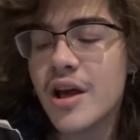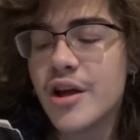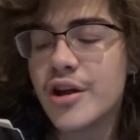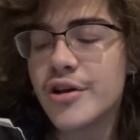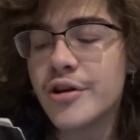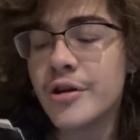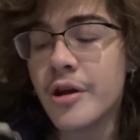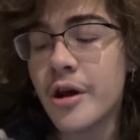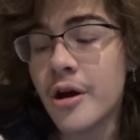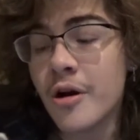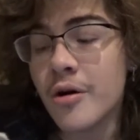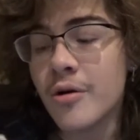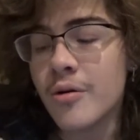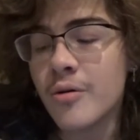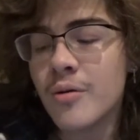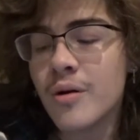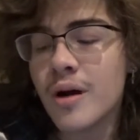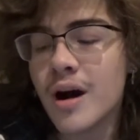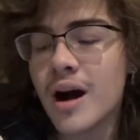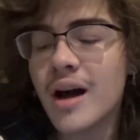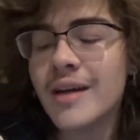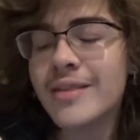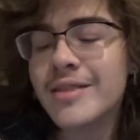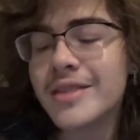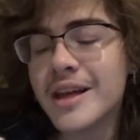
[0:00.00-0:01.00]
No,
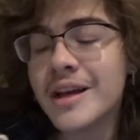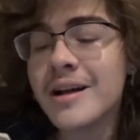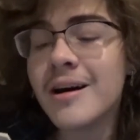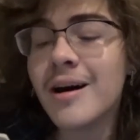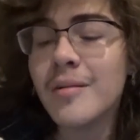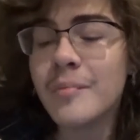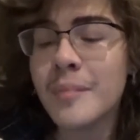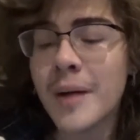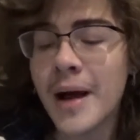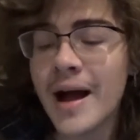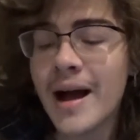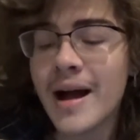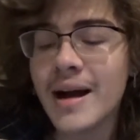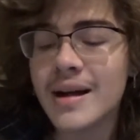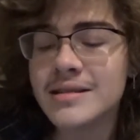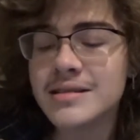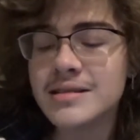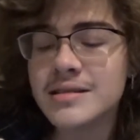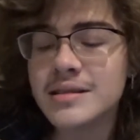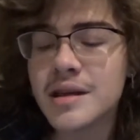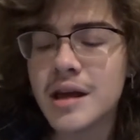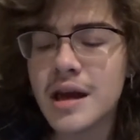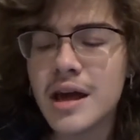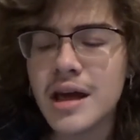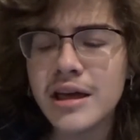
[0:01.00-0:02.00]
I think I'll
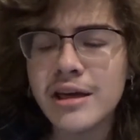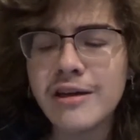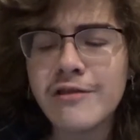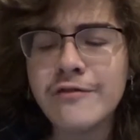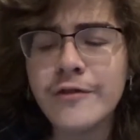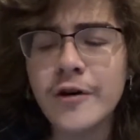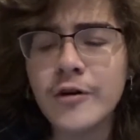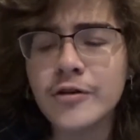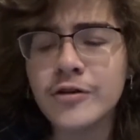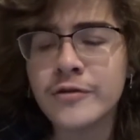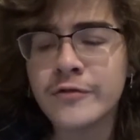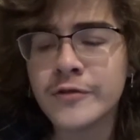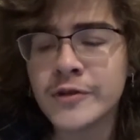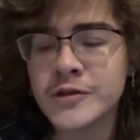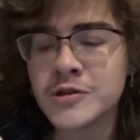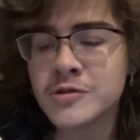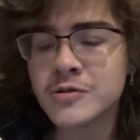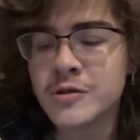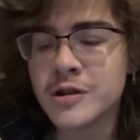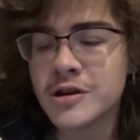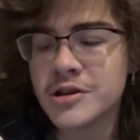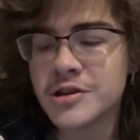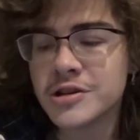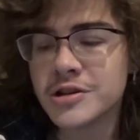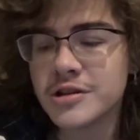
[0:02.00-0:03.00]
pass. He felt the
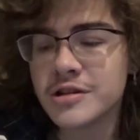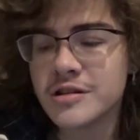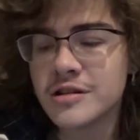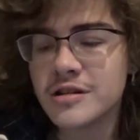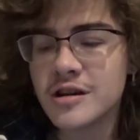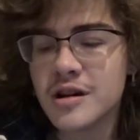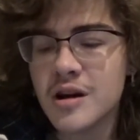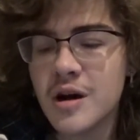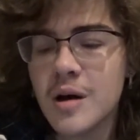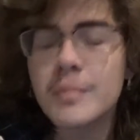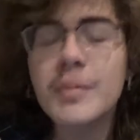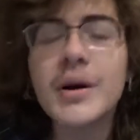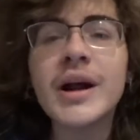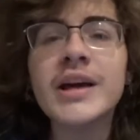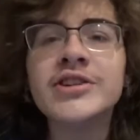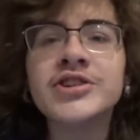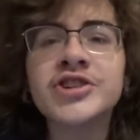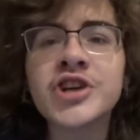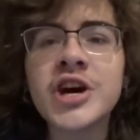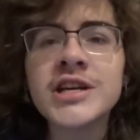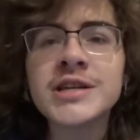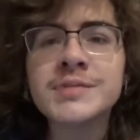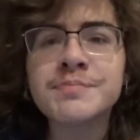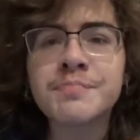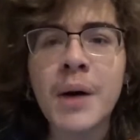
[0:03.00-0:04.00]
frustration. But I
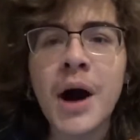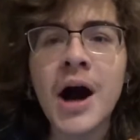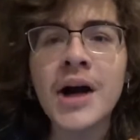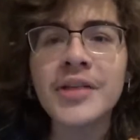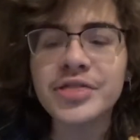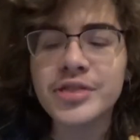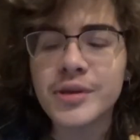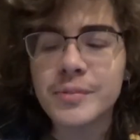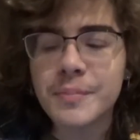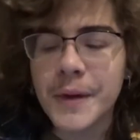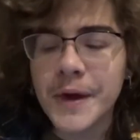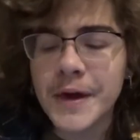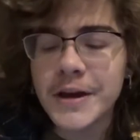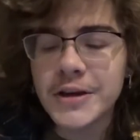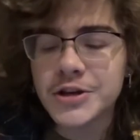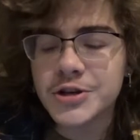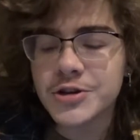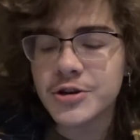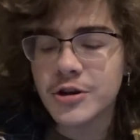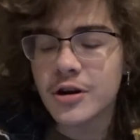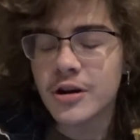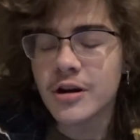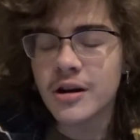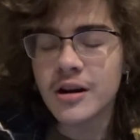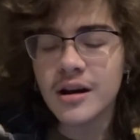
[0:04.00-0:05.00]
just bought the
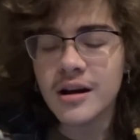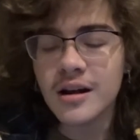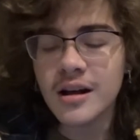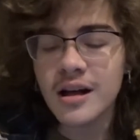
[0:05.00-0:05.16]
picture!